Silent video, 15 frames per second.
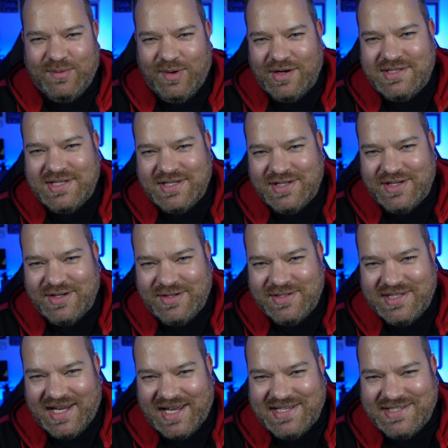what to do
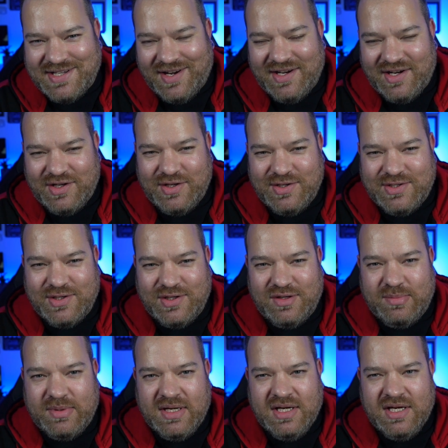to get started on YouTube,